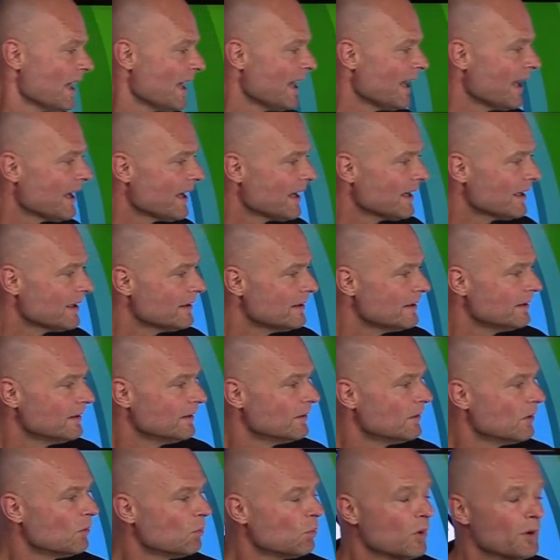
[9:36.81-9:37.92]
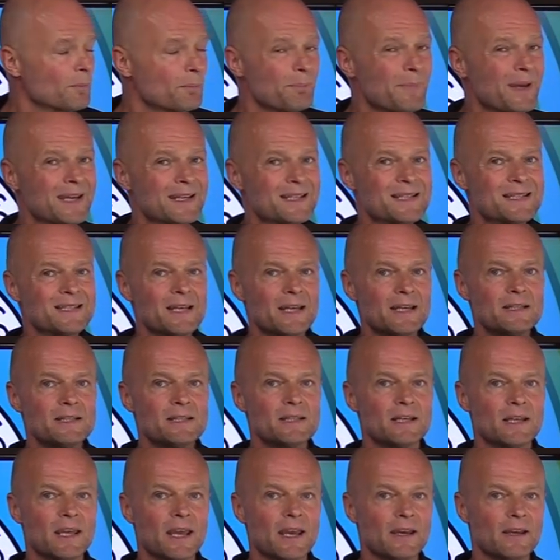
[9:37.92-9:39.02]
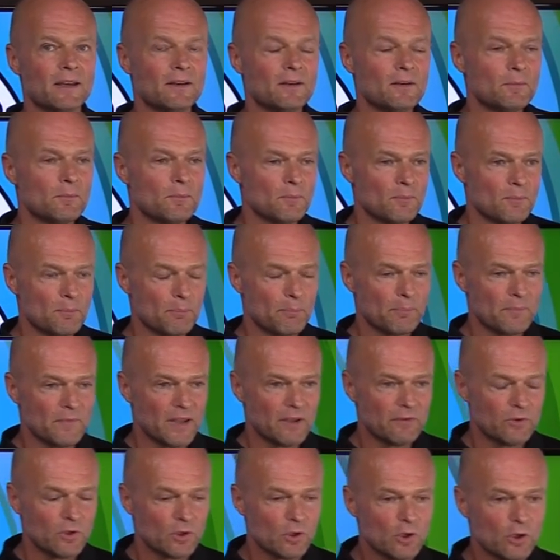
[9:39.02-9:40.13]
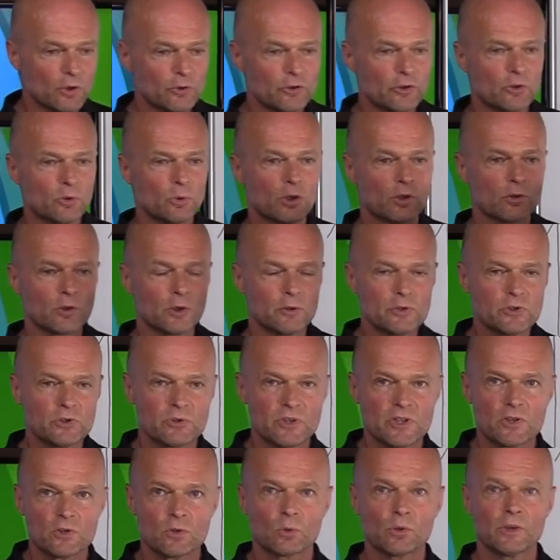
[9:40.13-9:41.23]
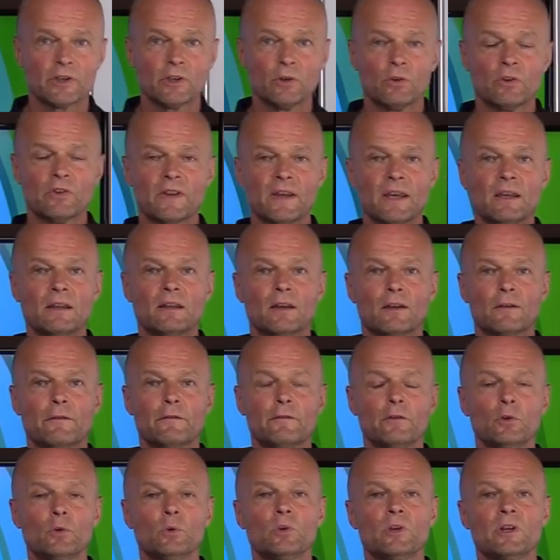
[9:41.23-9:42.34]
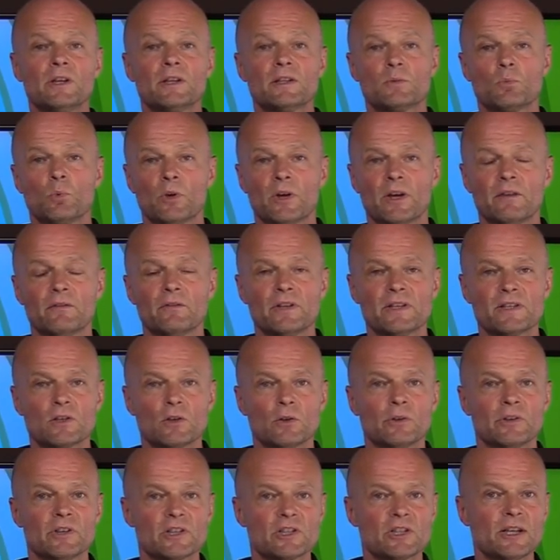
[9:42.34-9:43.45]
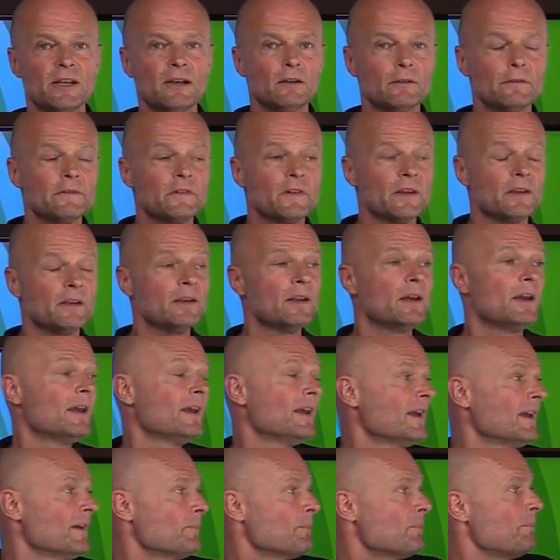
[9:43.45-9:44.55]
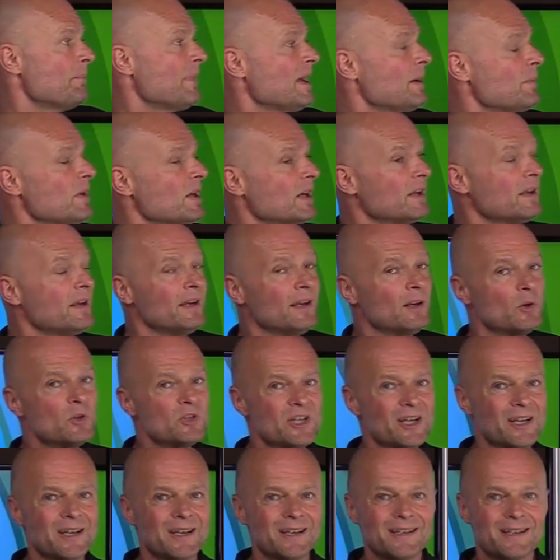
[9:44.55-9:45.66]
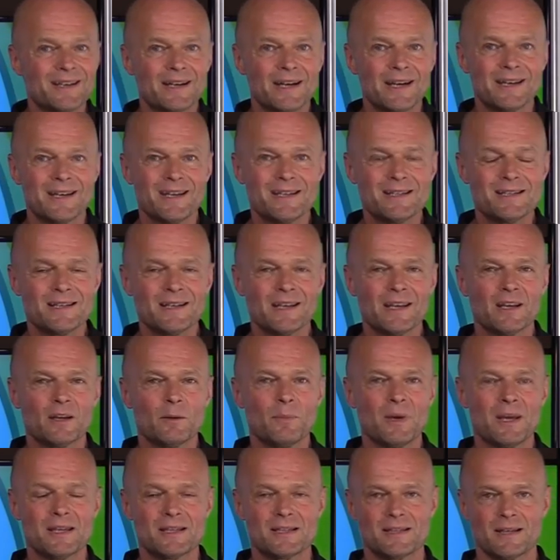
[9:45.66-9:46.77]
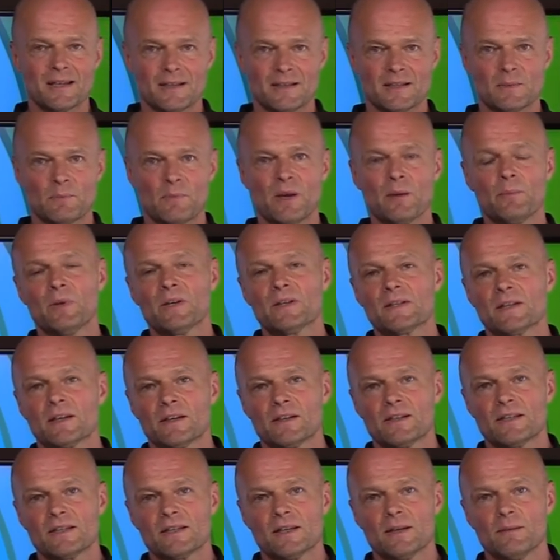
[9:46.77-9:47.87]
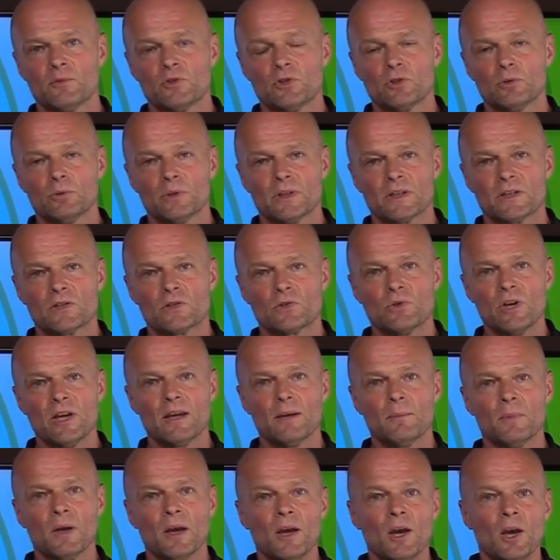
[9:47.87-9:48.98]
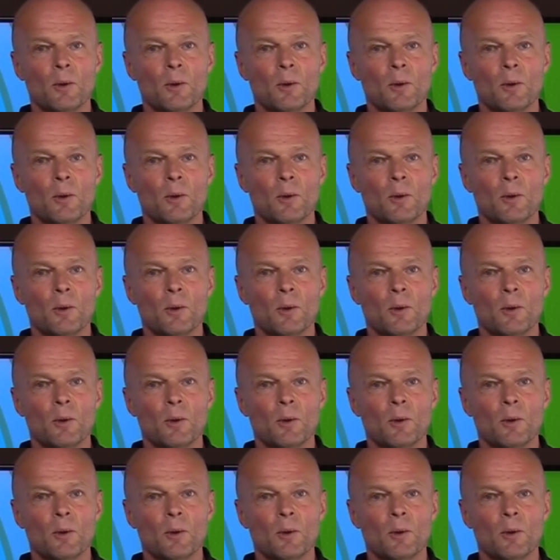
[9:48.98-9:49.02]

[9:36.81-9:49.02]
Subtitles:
And what makes sense, again, if you go through a grocery store and you think that food is whatever is on the shelf, then maybe a ketogenic diet isn't going to make sense. Maybe it's going to seem too extreme.